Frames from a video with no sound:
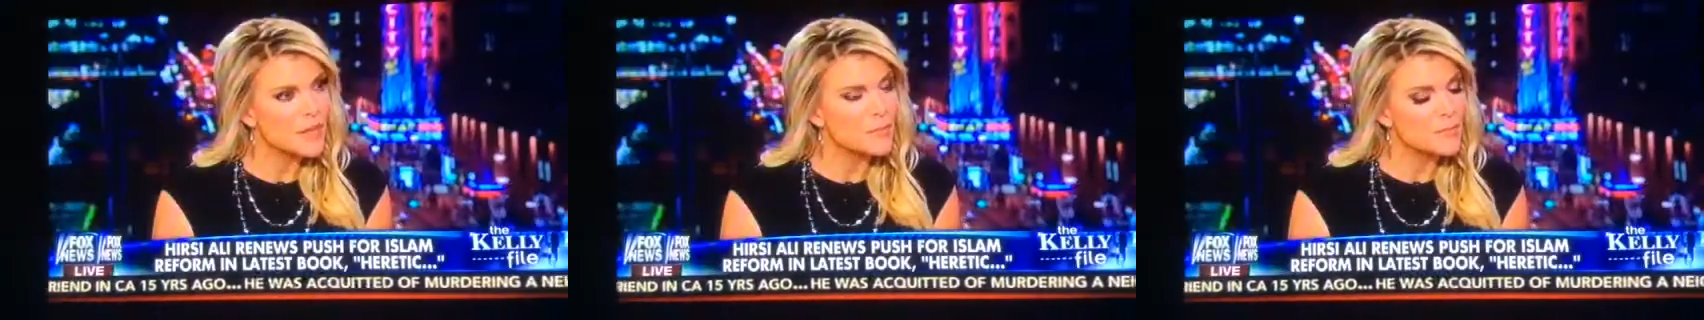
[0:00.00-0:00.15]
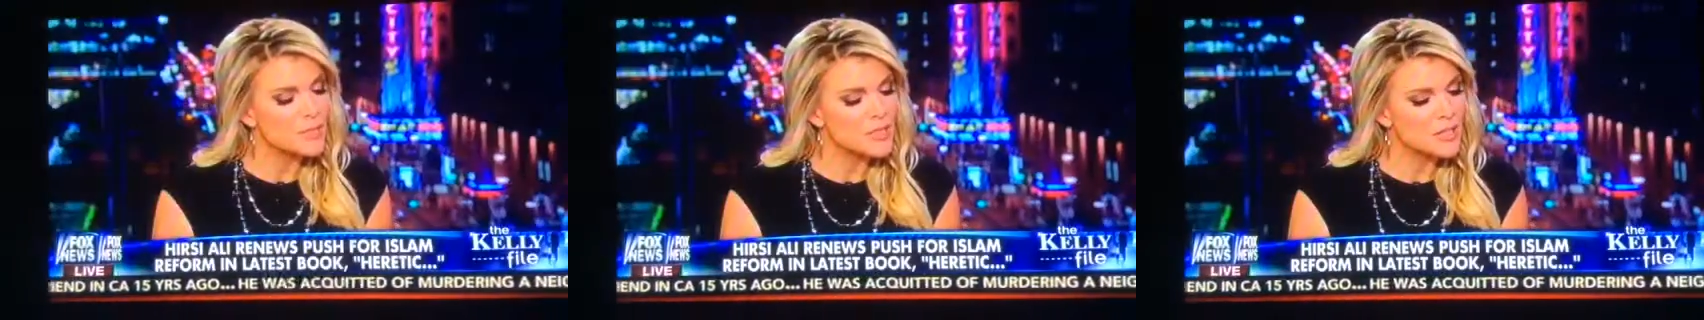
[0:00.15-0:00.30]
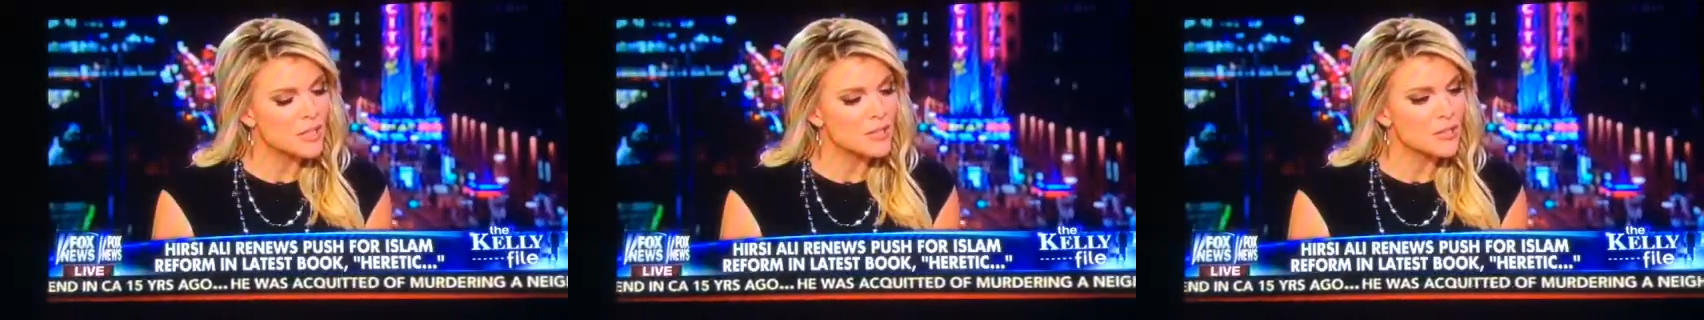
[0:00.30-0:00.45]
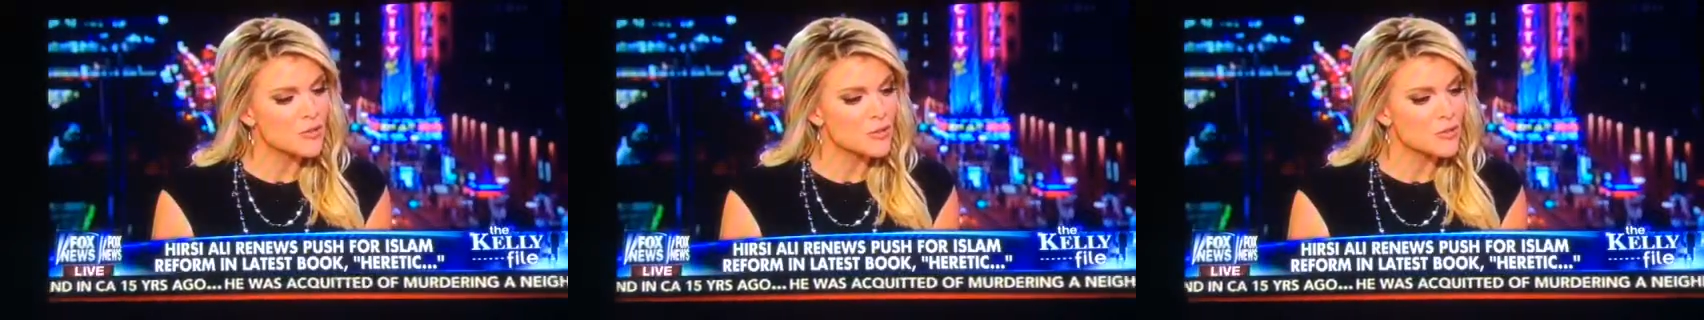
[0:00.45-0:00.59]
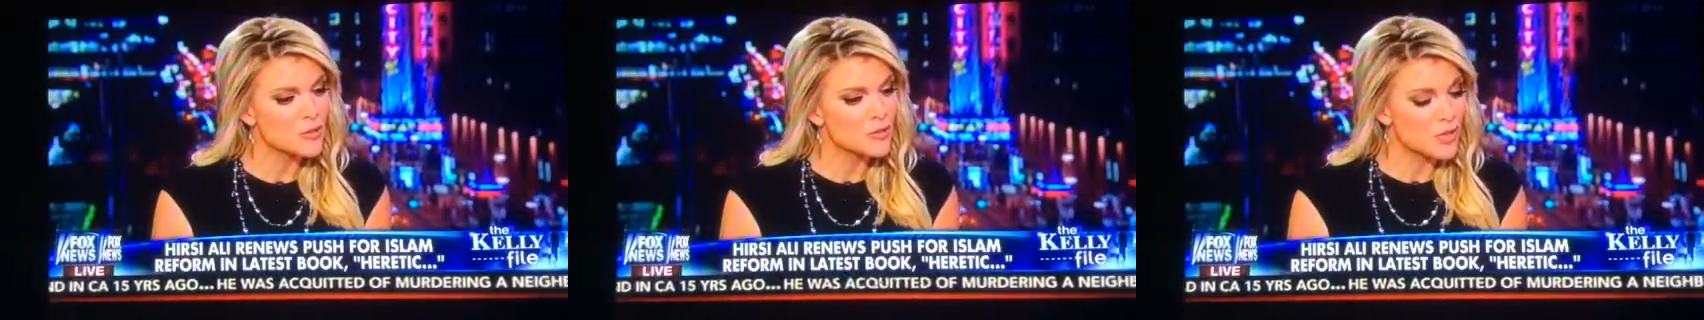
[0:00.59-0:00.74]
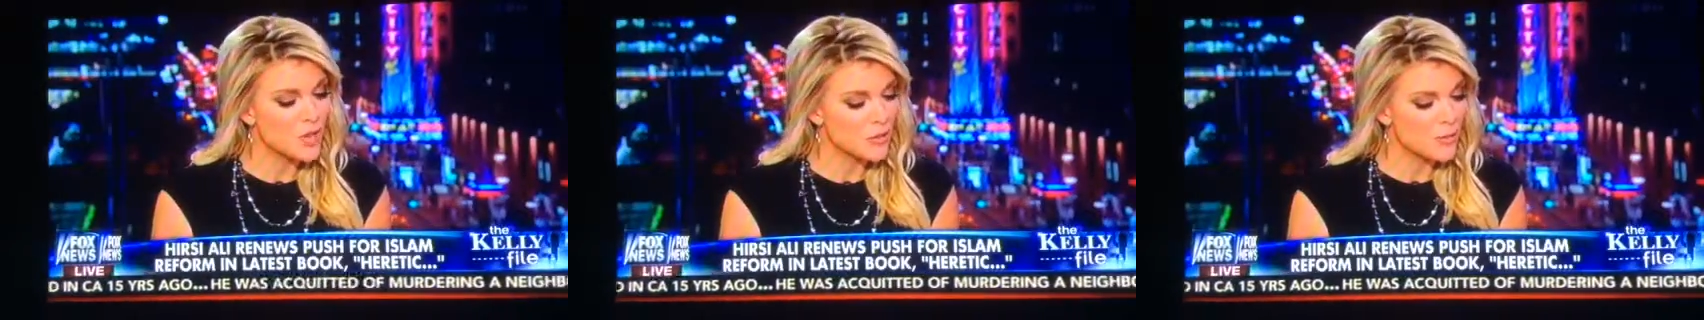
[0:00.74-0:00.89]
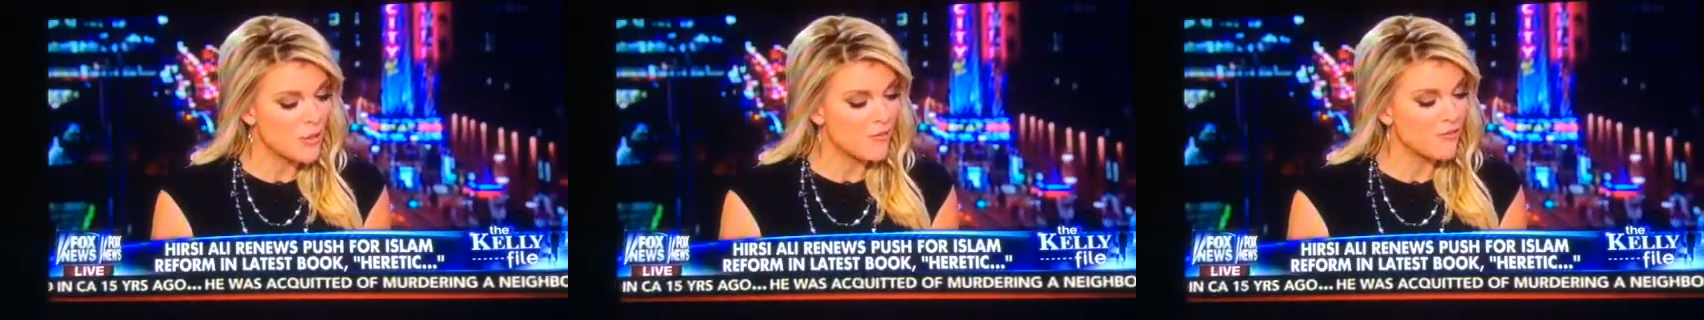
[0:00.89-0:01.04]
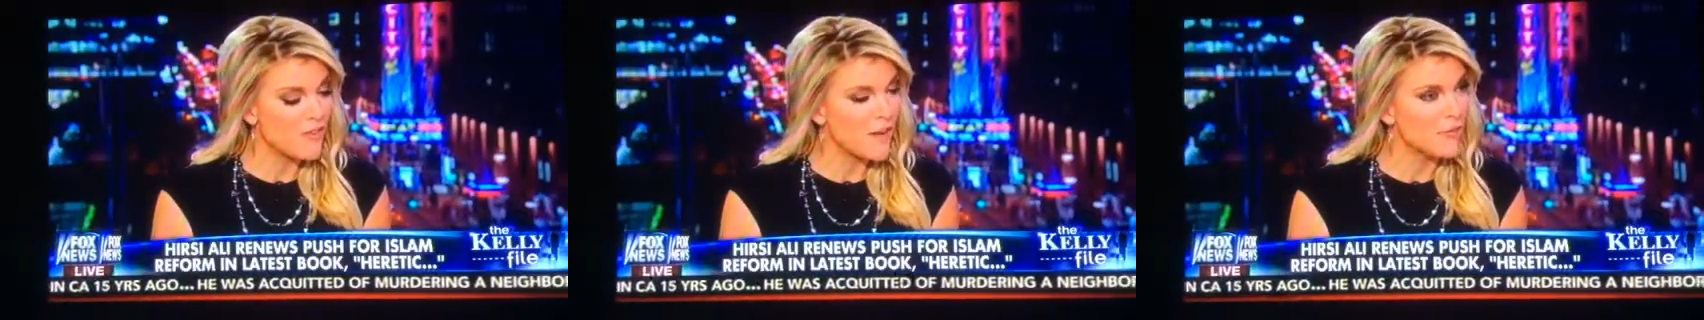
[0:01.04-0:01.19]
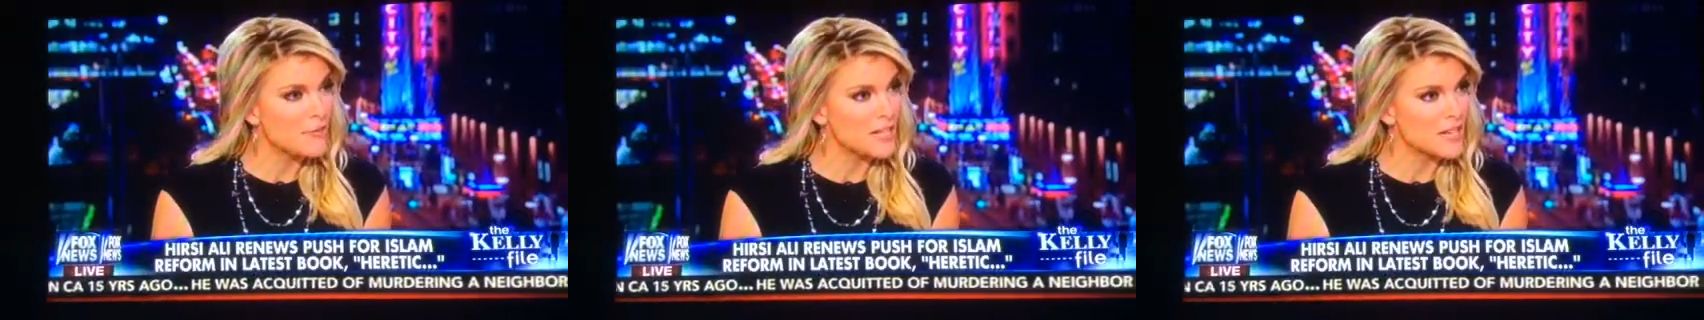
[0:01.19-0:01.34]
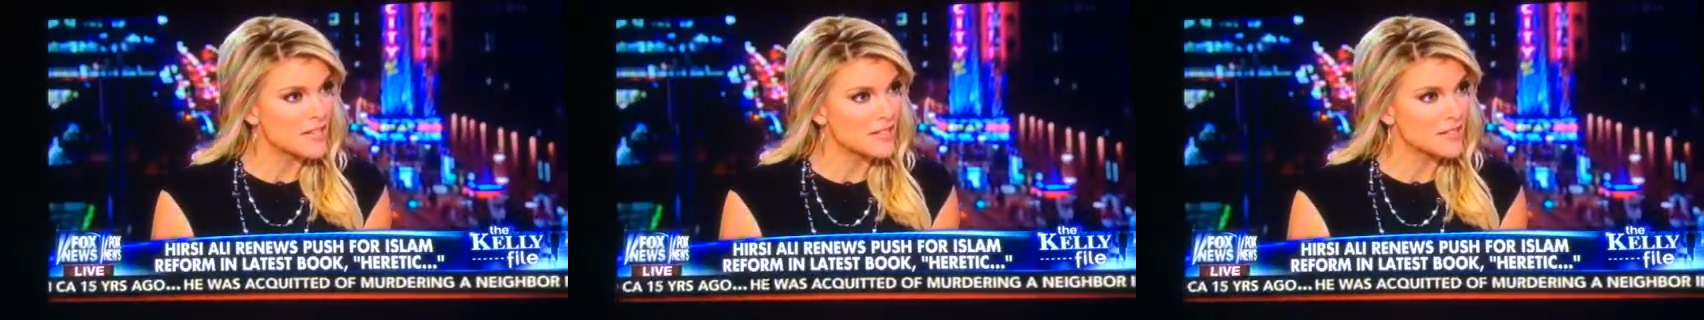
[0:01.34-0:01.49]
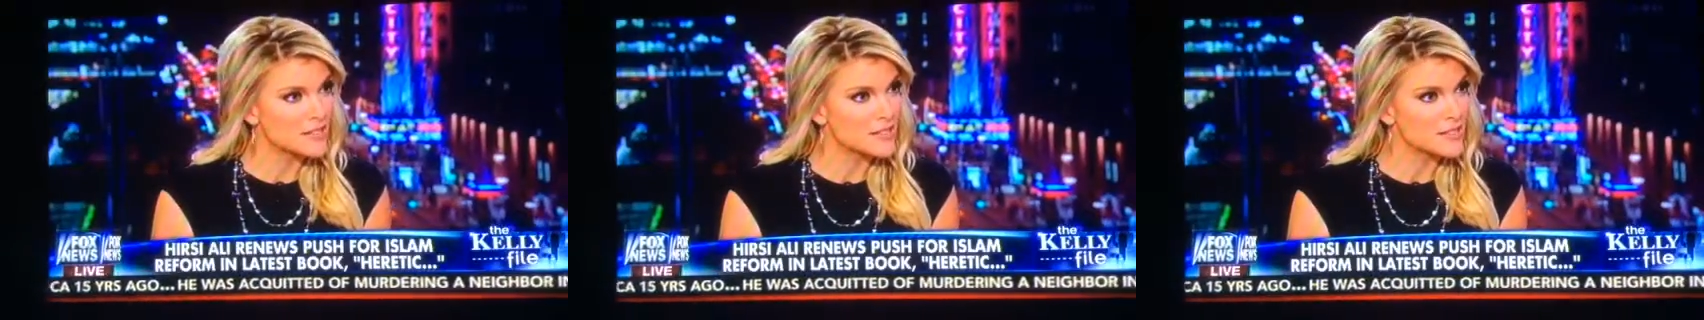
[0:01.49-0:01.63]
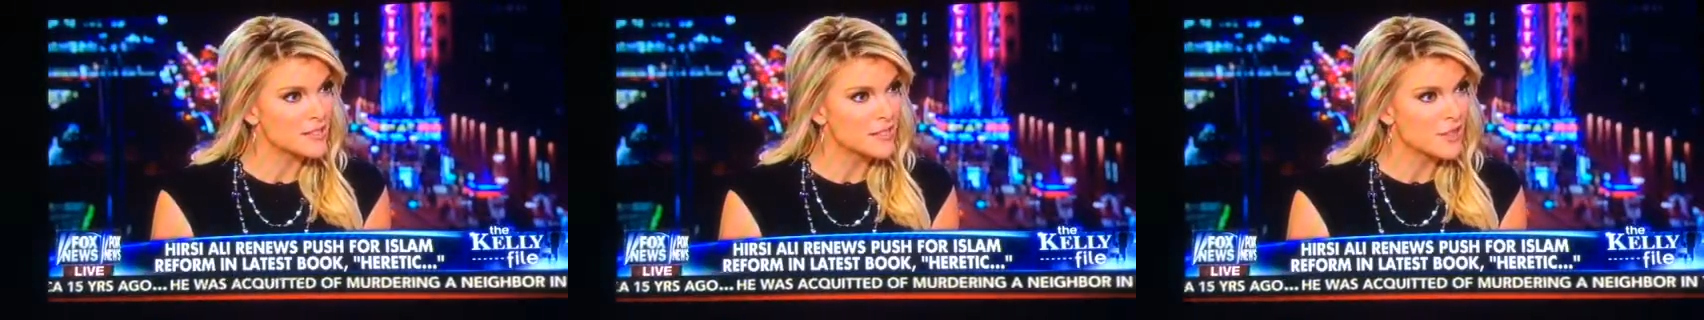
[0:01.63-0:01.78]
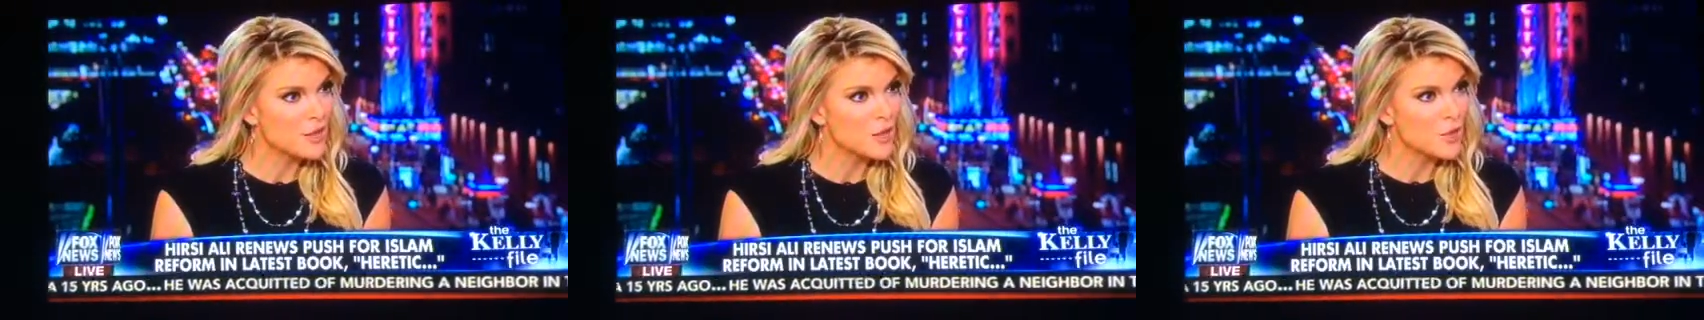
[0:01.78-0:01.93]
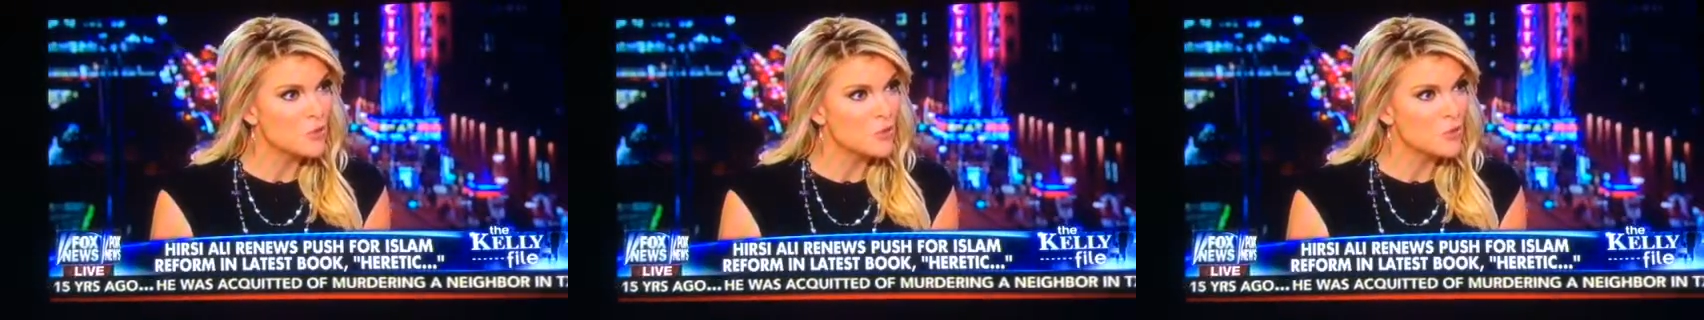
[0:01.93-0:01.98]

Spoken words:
In particular, you talk about feminists